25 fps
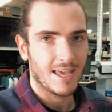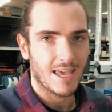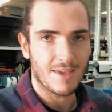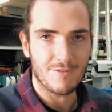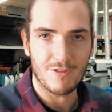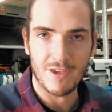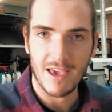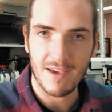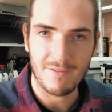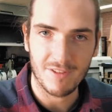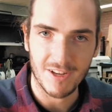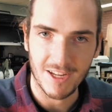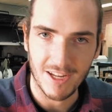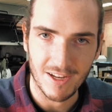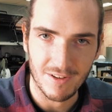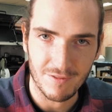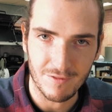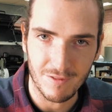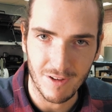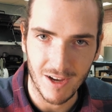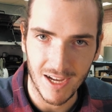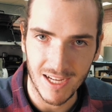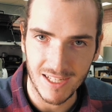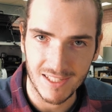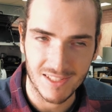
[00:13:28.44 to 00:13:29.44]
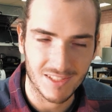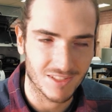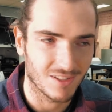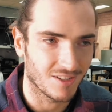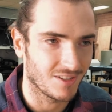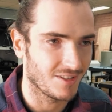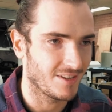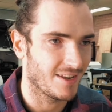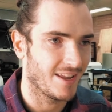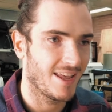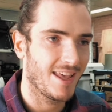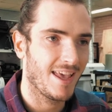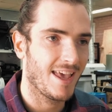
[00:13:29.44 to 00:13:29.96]
If you have any advice
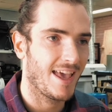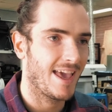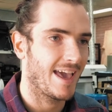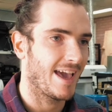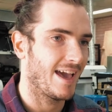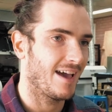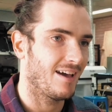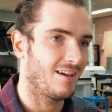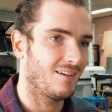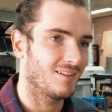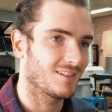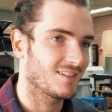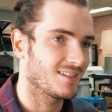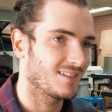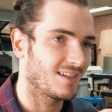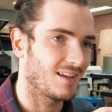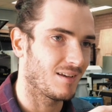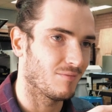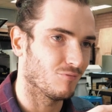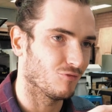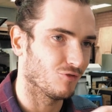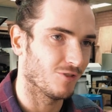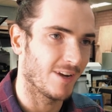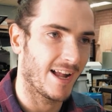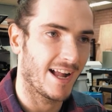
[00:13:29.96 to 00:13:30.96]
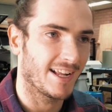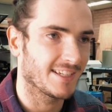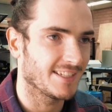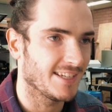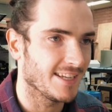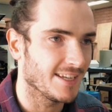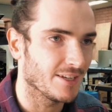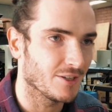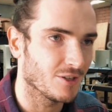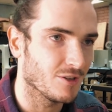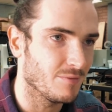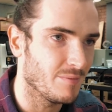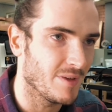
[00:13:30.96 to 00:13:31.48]
on how some
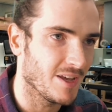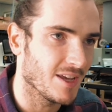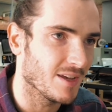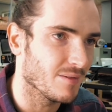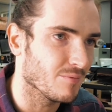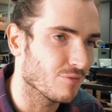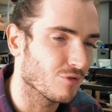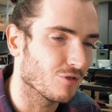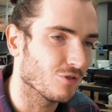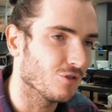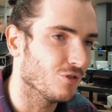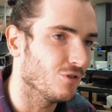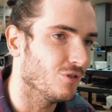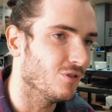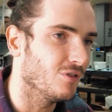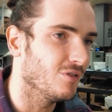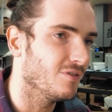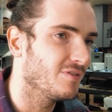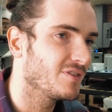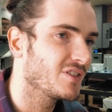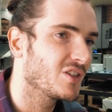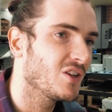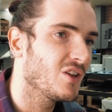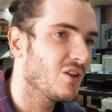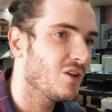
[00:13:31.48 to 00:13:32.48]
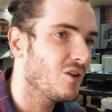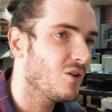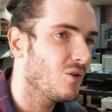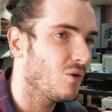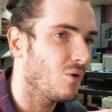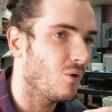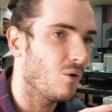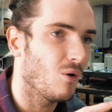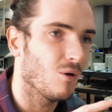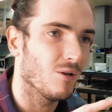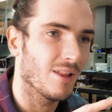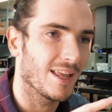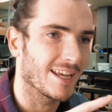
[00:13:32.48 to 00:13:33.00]
routing could be improved,
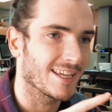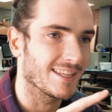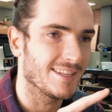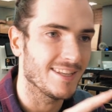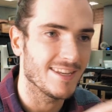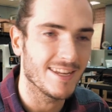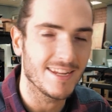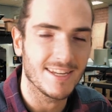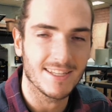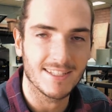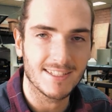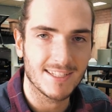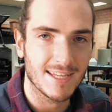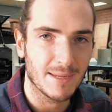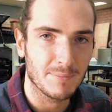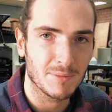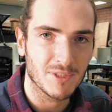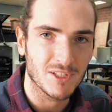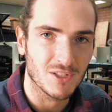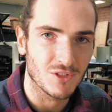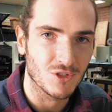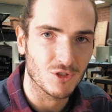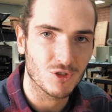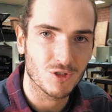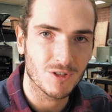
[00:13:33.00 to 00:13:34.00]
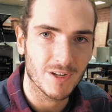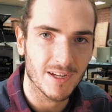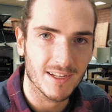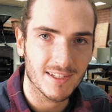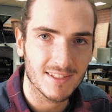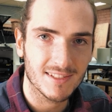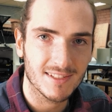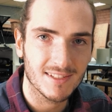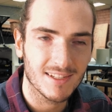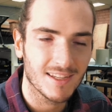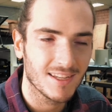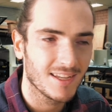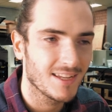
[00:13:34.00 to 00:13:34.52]
or like neat tips and
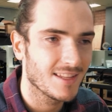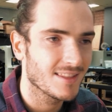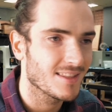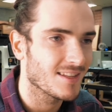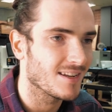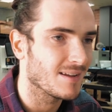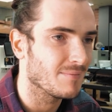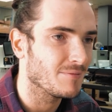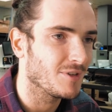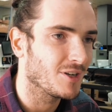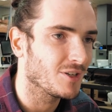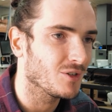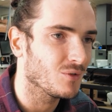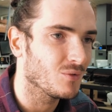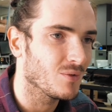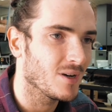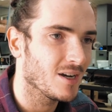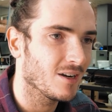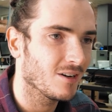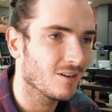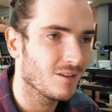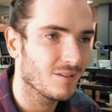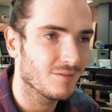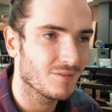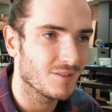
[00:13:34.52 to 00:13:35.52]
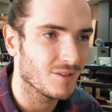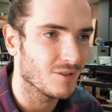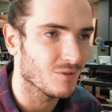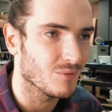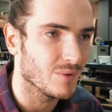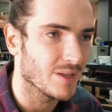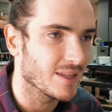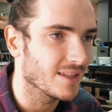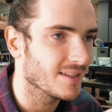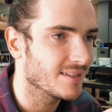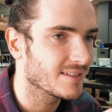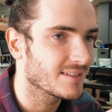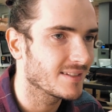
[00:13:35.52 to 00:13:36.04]
tricks that I'm not aware of that
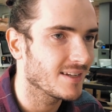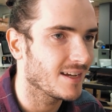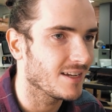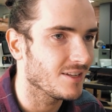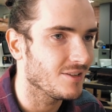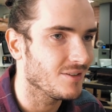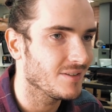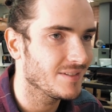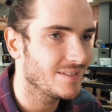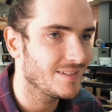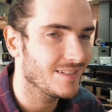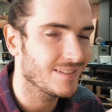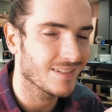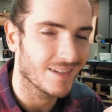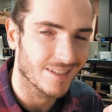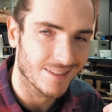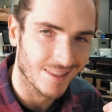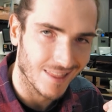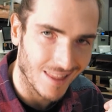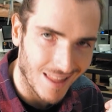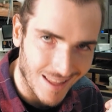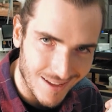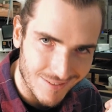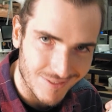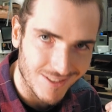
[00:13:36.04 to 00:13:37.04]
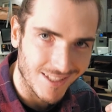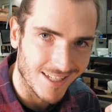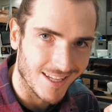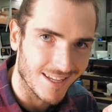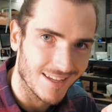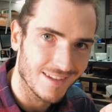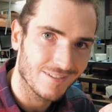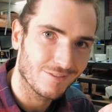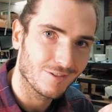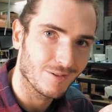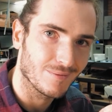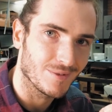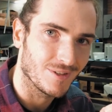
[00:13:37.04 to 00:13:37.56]
we could start using, I'd love to
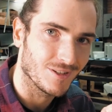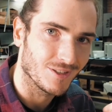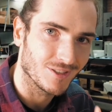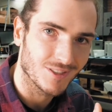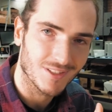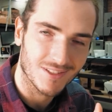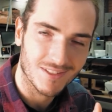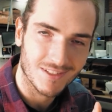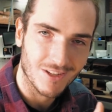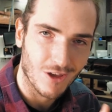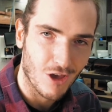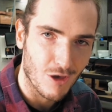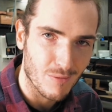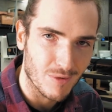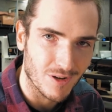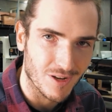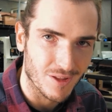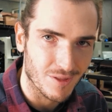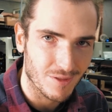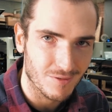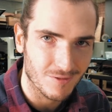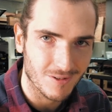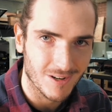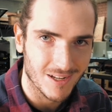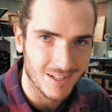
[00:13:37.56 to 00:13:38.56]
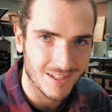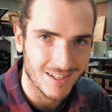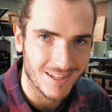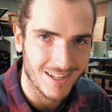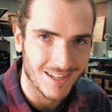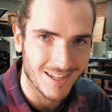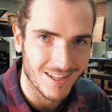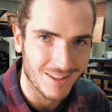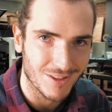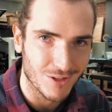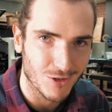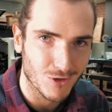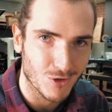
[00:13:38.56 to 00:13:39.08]
hear from you. Just open a thread
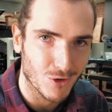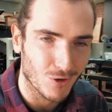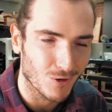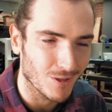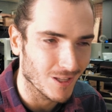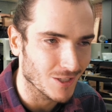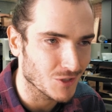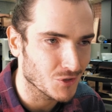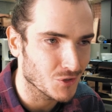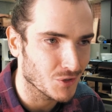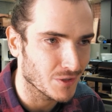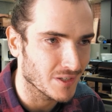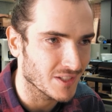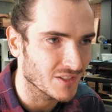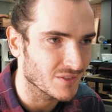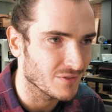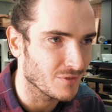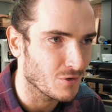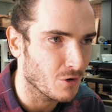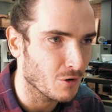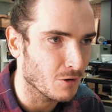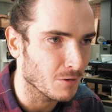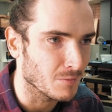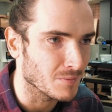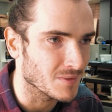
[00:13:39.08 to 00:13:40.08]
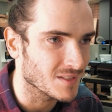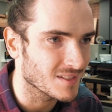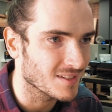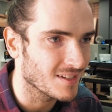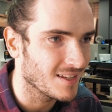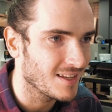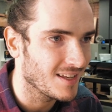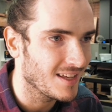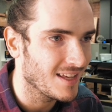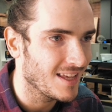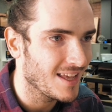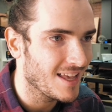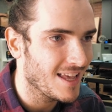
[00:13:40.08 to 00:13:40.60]
in the Core Electronics forums.
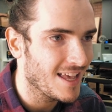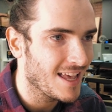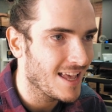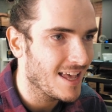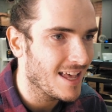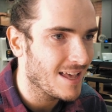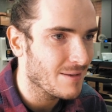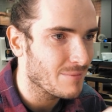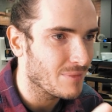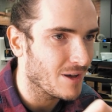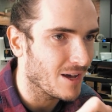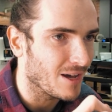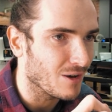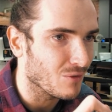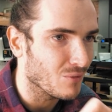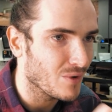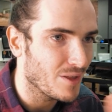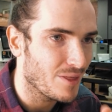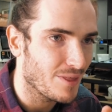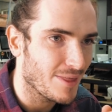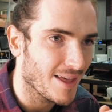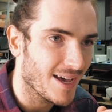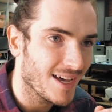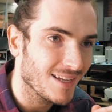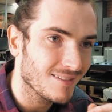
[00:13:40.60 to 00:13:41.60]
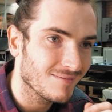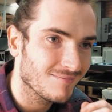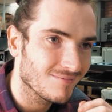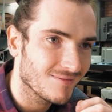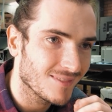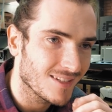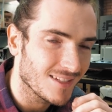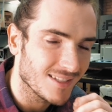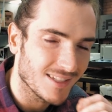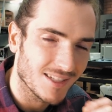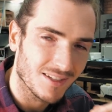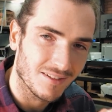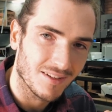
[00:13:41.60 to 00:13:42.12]
But with that,
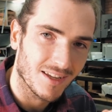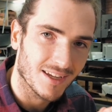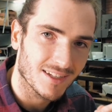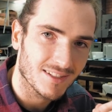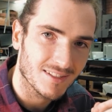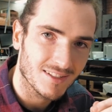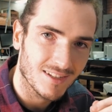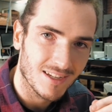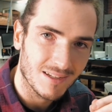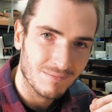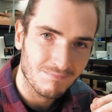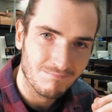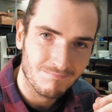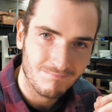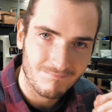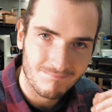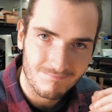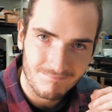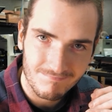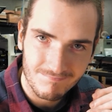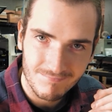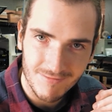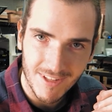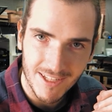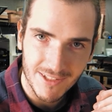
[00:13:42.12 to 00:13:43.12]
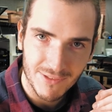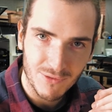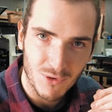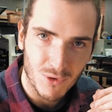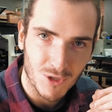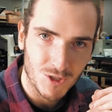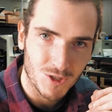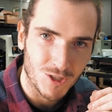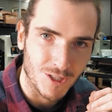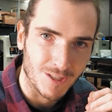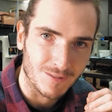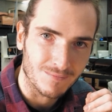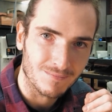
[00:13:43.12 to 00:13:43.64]
until next time, thanks for
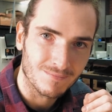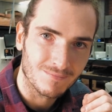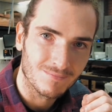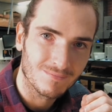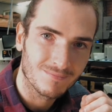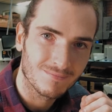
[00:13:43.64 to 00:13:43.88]
watching.